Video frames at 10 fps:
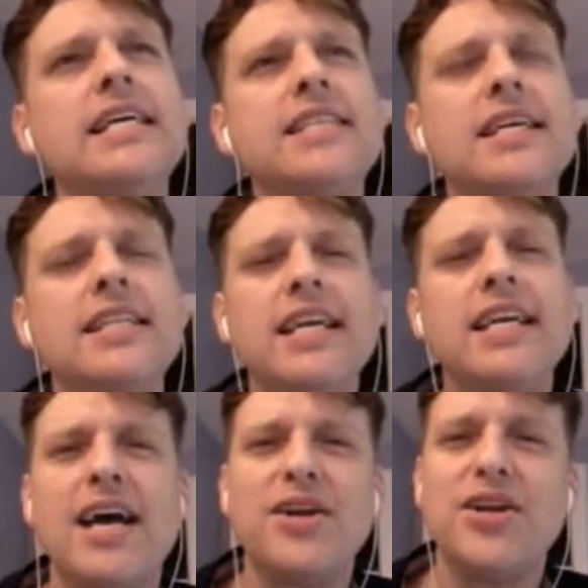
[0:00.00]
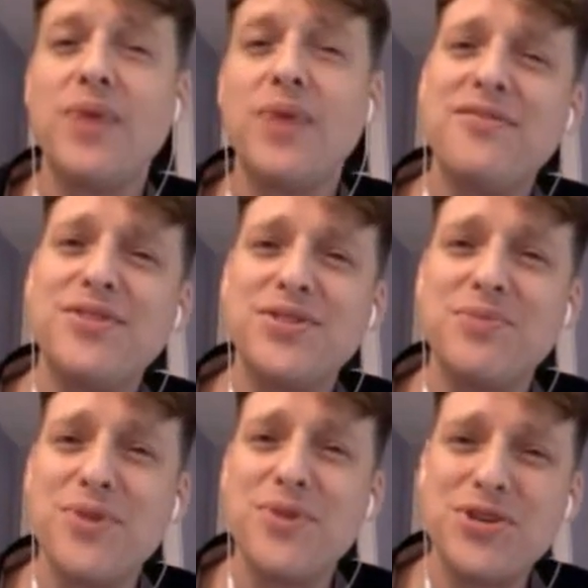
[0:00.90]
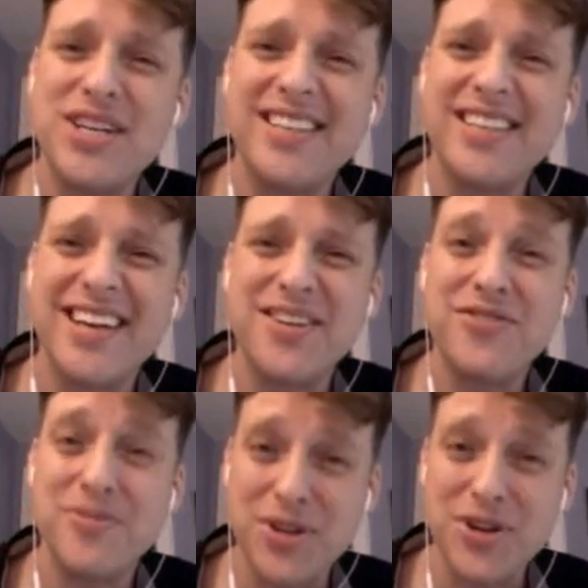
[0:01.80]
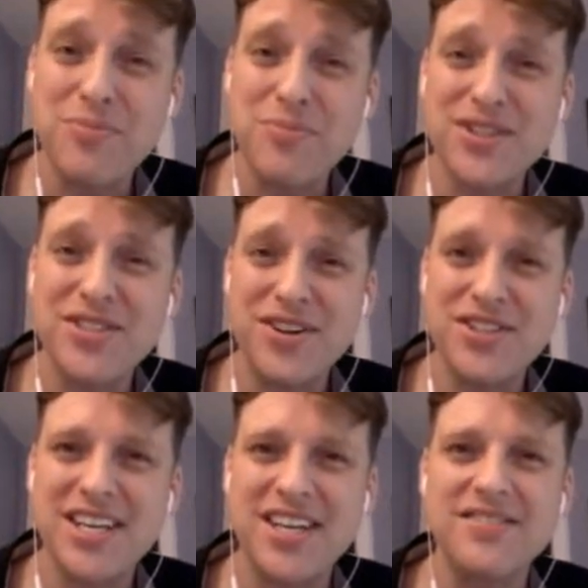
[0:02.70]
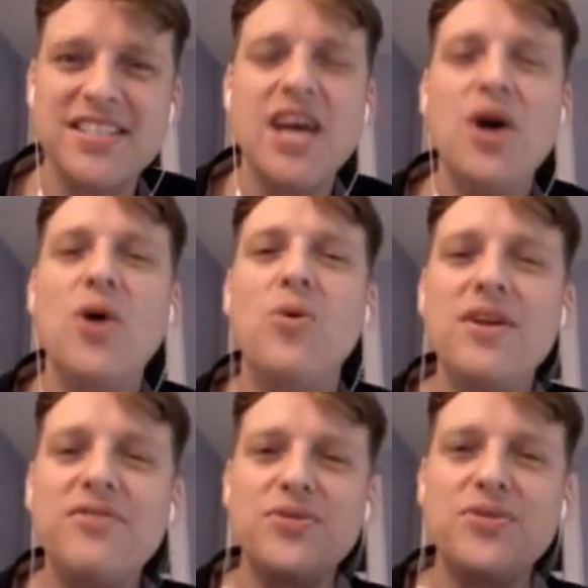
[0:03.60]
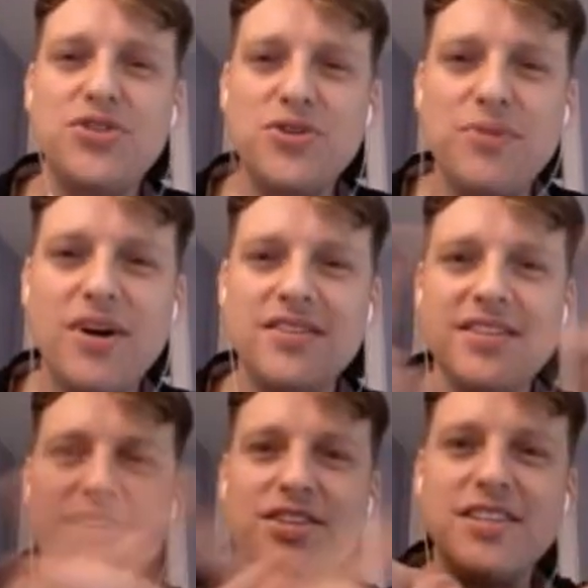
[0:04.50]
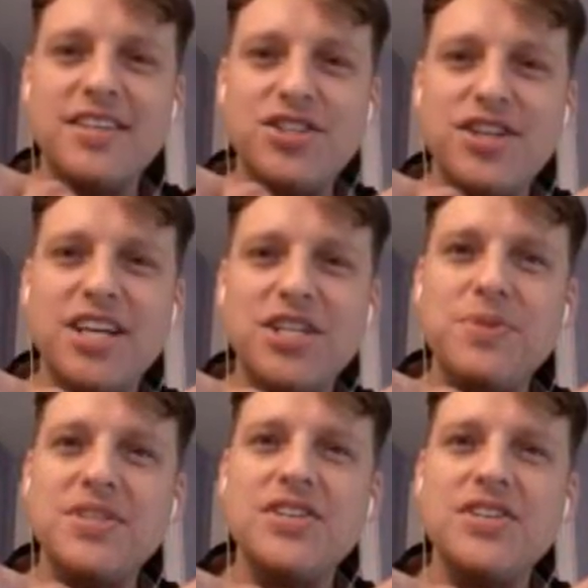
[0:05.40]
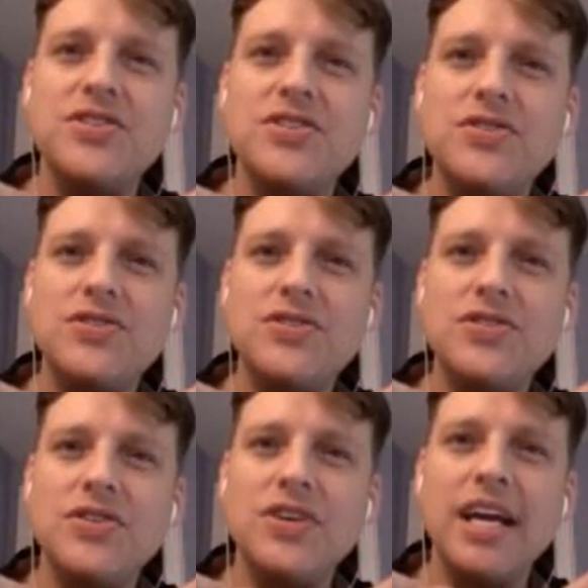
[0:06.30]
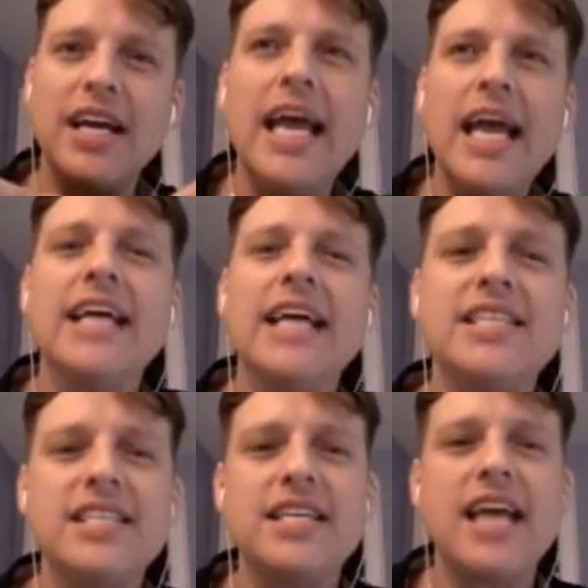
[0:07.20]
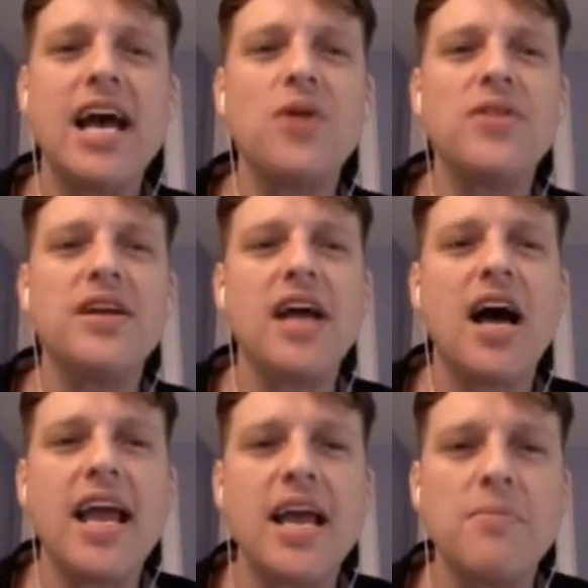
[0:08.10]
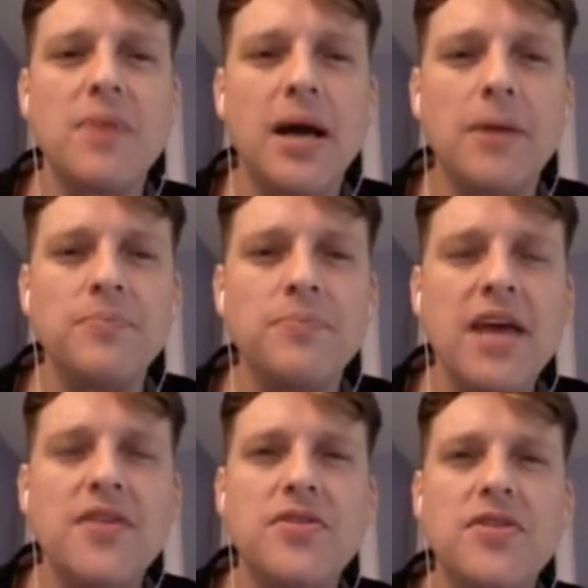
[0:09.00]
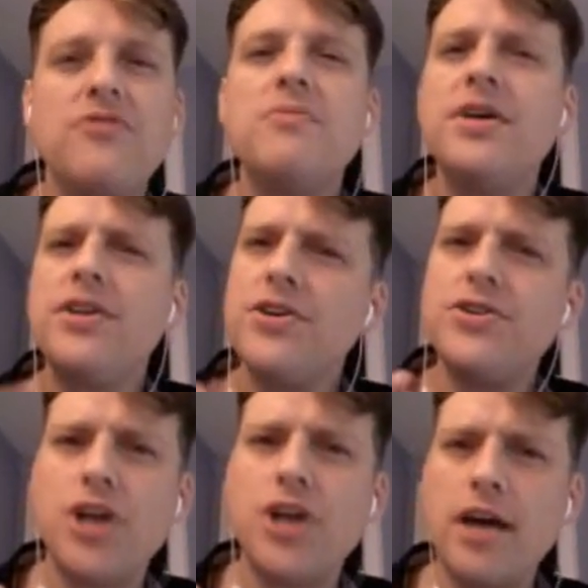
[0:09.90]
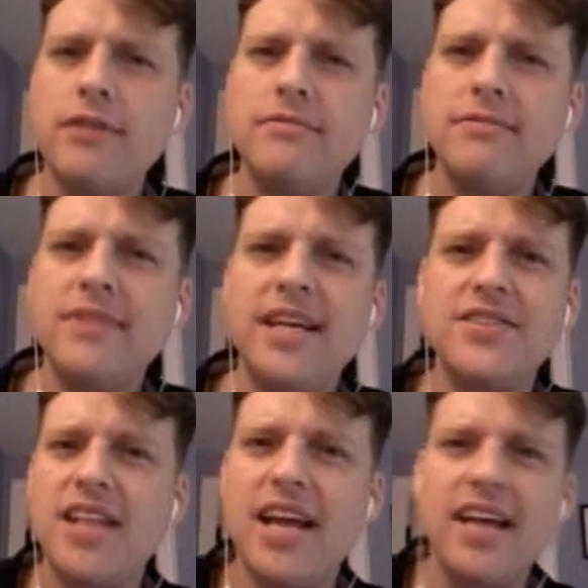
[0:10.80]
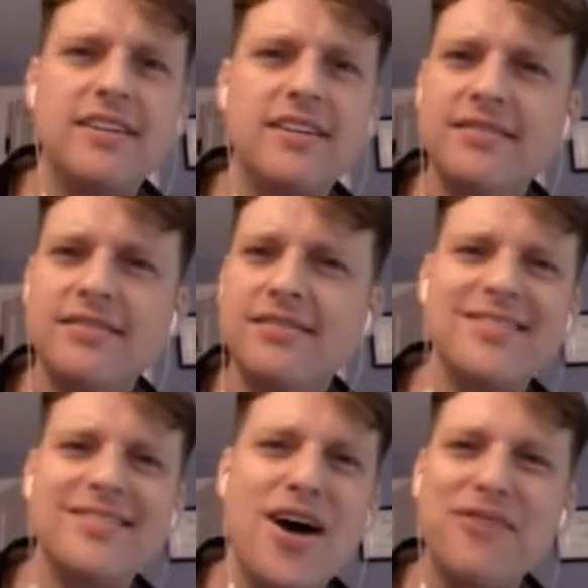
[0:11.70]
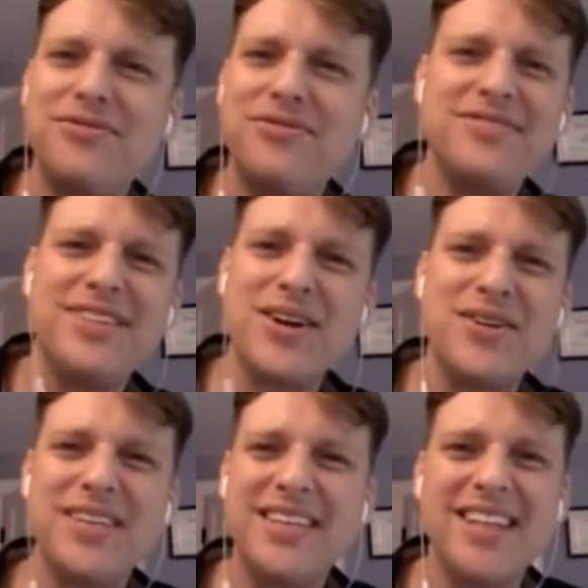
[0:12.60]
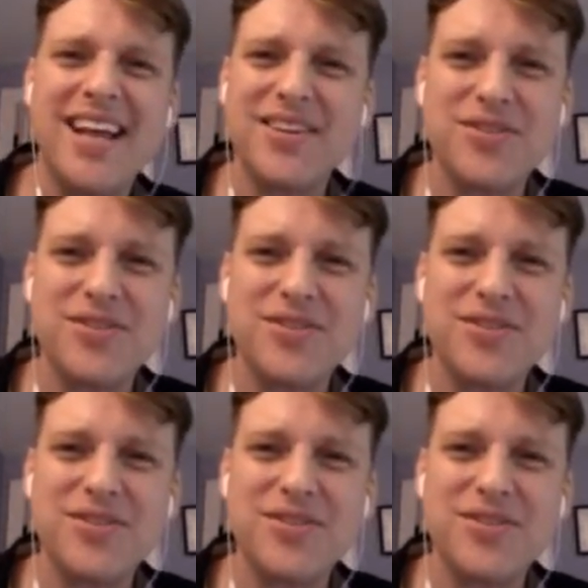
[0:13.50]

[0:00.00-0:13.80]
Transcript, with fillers: suddenly now, you know, we have those emerging and familiar parts of ourselves. What if those two parts actually change positions? Okay, and now that I am um, the familiar John is like off you know he like